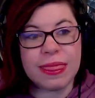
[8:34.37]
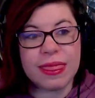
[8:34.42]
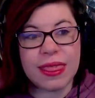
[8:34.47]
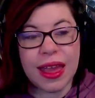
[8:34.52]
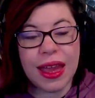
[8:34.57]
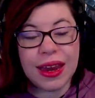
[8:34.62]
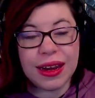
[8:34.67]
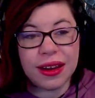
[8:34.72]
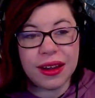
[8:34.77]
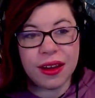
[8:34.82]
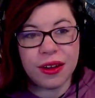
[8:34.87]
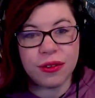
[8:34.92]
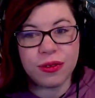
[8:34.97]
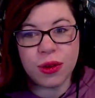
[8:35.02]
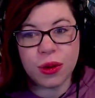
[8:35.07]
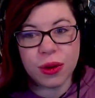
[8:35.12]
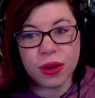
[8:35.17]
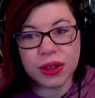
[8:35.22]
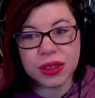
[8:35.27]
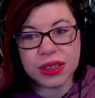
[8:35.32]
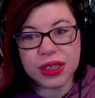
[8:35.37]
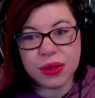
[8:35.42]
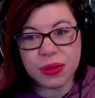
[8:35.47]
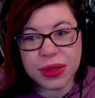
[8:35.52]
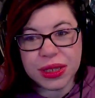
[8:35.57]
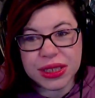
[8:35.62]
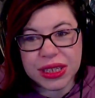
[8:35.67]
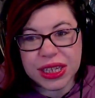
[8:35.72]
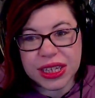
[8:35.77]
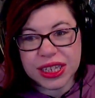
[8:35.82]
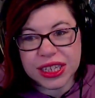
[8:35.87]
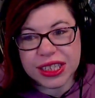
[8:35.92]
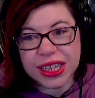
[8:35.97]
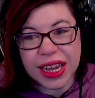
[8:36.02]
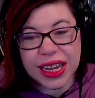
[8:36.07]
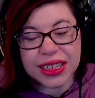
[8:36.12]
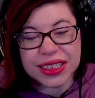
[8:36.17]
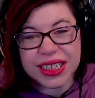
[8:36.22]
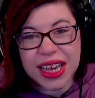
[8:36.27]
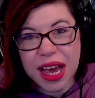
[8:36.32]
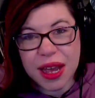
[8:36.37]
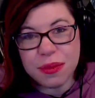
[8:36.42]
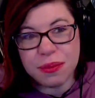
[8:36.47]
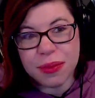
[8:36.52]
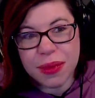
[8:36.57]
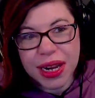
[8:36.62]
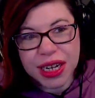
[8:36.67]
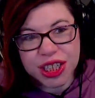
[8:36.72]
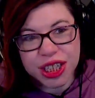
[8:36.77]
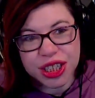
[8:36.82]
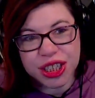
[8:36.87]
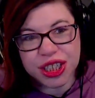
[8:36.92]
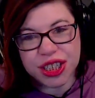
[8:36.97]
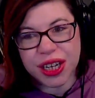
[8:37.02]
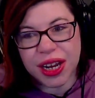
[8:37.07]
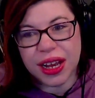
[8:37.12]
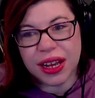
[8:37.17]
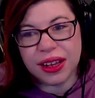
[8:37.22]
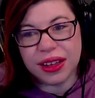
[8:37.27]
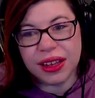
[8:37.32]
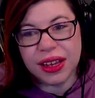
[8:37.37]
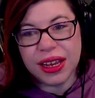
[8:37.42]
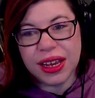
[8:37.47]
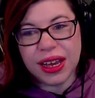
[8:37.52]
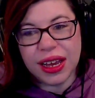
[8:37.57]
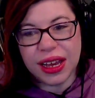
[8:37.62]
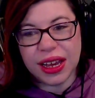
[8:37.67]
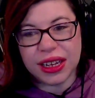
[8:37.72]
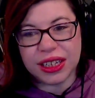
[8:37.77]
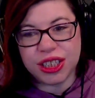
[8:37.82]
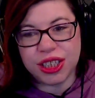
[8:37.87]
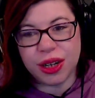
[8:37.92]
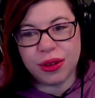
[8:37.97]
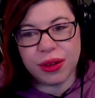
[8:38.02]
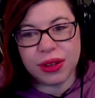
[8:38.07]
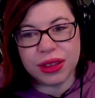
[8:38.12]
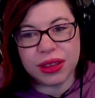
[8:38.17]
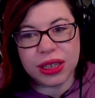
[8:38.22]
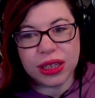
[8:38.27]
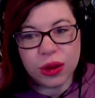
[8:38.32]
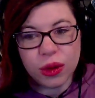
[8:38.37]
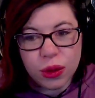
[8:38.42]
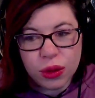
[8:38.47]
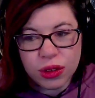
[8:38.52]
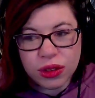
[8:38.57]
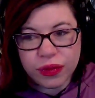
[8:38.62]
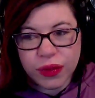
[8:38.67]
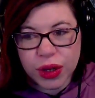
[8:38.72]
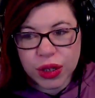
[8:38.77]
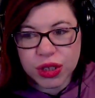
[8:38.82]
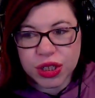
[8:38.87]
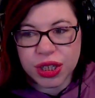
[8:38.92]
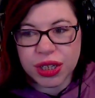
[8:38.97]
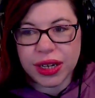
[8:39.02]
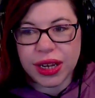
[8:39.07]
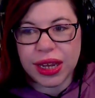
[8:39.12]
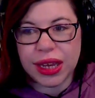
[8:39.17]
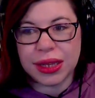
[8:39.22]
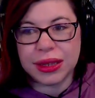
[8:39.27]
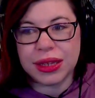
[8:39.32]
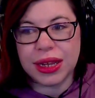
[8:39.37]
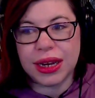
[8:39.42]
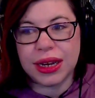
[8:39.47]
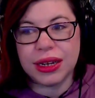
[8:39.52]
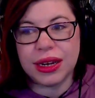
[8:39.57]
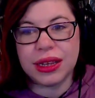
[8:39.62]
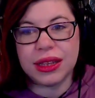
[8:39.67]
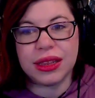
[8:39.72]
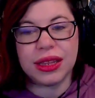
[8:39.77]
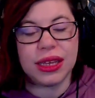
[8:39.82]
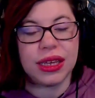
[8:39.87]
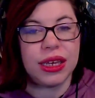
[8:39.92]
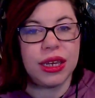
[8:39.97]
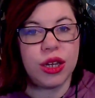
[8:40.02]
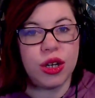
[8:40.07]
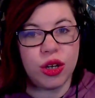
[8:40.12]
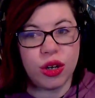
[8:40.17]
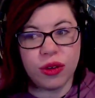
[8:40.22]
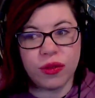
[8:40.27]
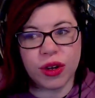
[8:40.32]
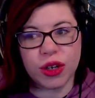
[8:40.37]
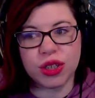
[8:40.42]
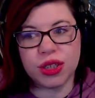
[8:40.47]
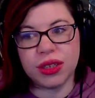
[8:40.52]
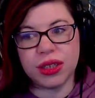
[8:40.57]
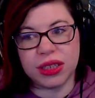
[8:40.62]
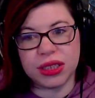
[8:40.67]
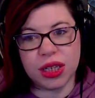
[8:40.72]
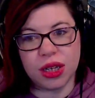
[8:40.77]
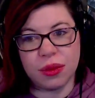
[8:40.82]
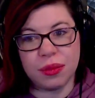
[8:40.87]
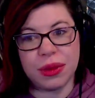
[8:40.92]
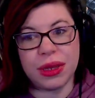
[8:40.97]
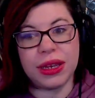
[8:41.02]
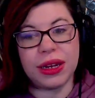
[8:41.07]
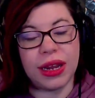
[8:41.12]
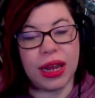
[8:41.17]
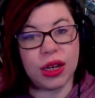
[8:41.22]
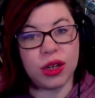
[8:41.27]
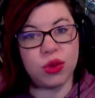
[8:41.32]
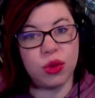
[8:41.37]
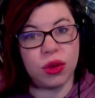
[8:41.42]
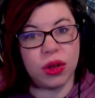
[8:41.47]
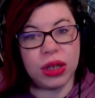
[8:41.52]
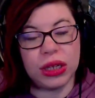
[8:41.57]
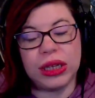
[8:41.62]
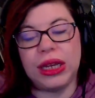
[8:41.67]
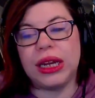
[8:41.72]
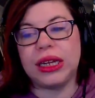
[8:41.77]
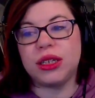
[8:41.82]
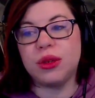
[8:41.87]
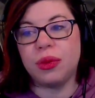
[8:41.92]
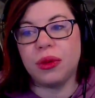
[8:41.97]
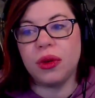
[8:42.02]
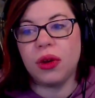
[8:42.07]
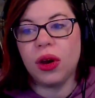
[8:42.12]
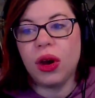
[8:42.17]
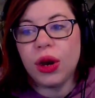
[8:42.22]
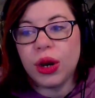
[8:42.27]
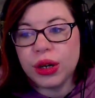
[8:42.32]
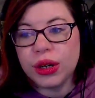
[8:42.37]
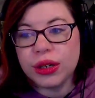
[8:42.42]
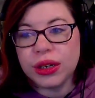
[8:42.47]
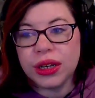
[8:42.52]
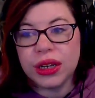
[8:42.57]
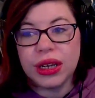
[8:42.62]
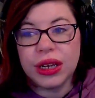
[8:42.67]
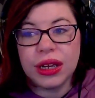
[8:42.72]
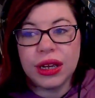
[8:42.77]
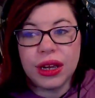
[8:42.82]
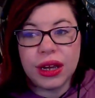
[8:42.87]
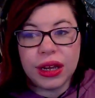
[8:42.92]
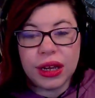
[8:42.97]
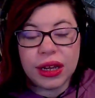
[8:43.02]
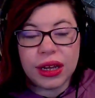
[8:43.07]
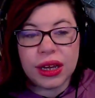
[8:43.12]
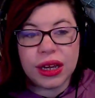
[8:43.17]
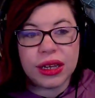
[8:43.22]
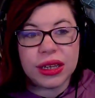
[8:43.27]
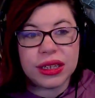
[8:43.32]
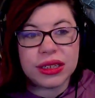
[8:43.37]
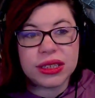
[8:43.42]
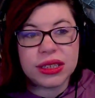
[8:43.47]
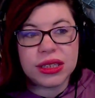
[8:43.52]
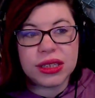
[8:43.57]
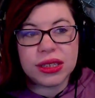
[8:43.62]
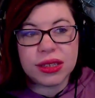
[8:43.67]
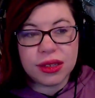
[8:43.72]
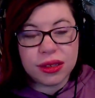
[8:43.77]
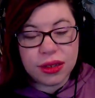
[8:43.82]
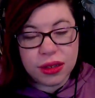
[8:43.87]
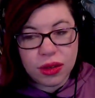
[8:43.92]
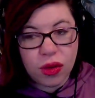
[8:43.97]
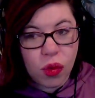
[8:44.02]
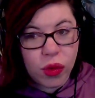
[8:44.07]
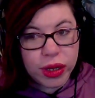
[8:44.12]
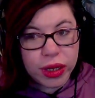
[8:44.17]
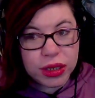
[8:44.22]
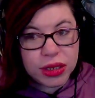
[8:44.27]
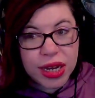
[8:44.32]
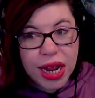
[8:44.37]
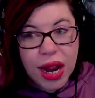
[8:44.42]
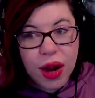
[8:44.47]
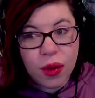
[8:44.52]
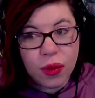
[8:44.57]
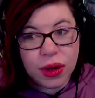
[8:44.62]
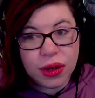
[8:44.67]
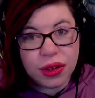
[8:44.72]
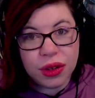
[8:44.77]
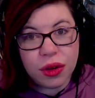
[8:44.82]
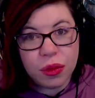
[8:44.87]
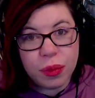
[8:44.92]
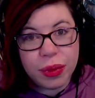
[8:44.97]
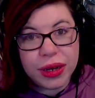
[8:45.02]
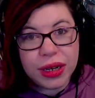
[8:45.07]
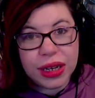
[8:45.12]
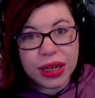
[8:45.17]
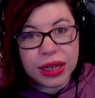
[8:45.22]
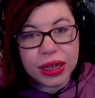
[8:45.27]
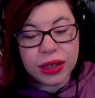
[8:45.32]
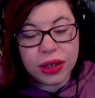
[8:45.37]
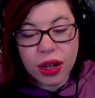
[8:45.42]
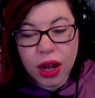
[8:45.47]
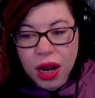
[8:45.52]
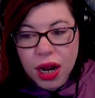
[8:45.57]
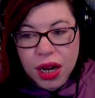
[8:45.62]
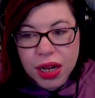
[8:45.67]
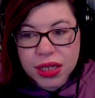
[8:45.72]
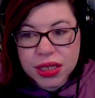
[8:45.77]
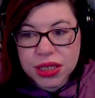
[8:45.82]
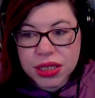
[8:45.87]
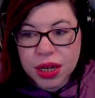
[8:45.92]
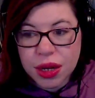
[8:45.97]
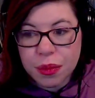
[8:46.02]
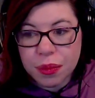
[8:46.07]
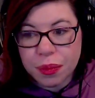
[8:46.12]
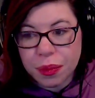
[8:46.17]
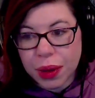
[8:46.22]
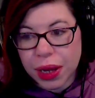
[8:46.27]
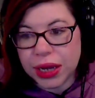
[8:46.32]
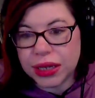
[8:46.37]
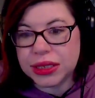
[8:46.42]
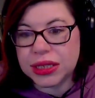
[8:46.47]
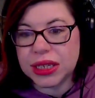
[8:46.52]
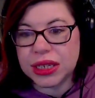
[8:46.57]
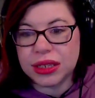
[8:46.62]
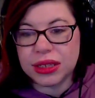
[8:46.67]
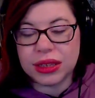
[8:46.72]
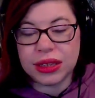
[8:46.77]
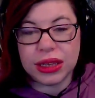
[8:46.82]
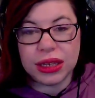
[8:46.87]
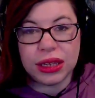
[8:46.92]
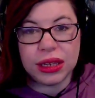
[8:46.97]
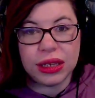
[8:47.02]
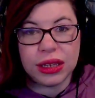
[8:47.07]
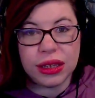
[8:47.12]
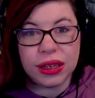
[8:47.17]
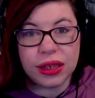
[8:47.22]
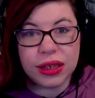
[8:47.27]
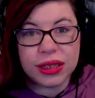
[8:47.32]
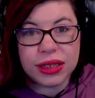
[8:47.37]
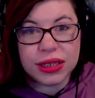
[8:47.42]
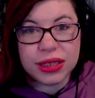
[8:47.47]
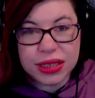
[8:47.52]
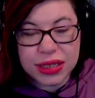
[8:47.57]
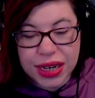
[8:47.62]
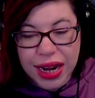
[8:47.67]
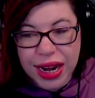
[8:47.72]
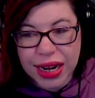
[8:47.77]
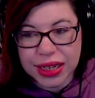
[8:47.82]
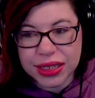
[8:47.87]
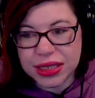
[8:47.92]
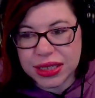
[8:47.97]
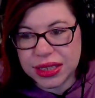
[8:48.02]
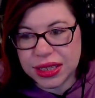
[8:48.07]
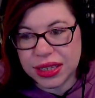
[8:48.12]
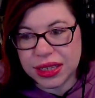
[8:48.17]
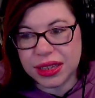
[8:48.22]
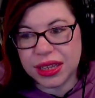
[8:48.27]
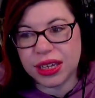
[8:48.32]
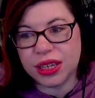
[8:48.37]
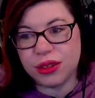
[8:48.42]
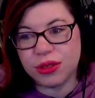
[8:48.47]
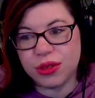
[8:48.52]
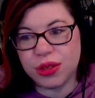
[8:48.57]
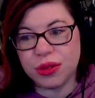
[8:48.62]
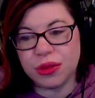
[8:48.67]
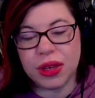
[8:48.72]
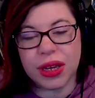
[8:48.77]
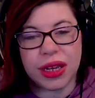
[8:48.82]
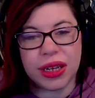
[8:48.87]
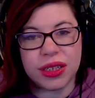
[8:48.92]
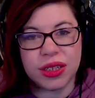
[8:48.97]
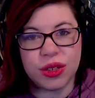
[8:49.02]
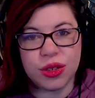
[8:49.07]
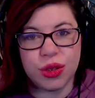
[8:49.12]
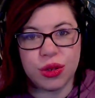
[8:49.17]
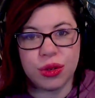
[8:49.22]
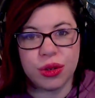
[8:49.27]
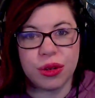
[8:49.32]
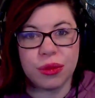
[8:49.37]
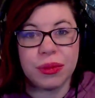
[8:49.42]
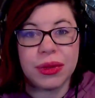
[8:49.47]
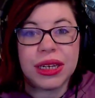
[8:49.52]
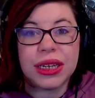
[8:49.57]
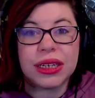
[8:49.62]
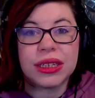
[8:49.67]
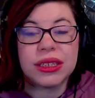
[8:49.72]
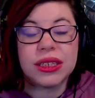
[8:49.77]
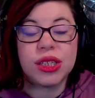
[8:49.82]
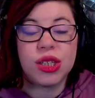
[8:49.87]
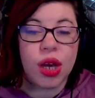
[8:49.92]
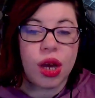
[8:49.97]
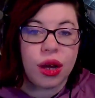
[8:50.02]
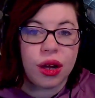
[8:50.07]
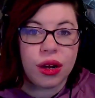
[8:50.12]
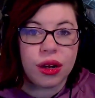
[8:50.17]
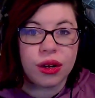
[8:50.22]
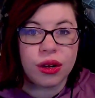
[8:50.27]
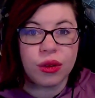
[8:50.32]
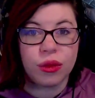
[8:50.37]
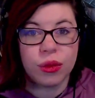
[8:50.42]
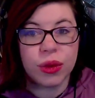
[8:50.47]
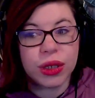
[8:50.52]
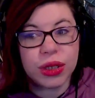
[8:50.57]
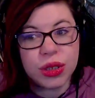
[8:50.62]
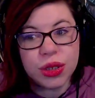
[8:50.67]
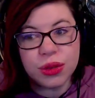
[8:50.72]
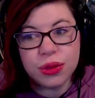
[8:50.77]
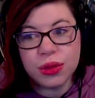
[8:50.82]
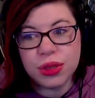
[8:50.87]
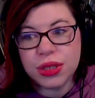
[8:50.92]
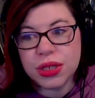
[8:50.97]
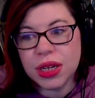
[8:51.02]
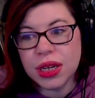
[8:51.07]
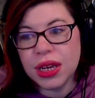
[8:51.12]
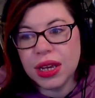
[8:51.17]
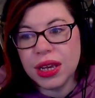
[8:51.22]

Then, of course, we see this anti-magic shell uh, showing the old version and then the new version that's going to be an actual collectible card. Uh, it's going down a little bit in cost, but the stats that you do get to your minions are reduced.